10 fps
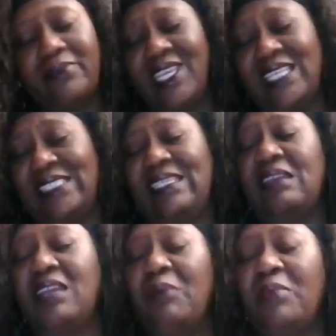I
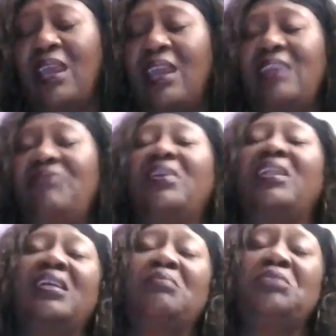stand up, and I feel
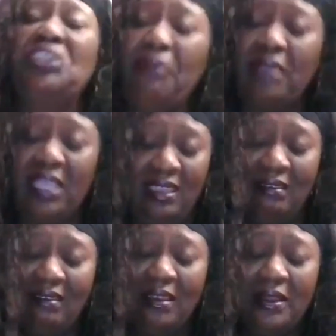like I'm choking,
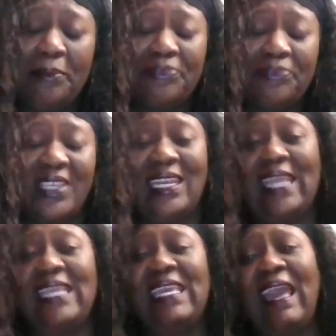and I
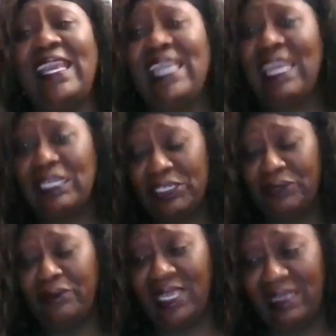can't do
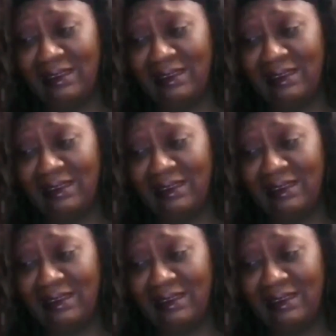it.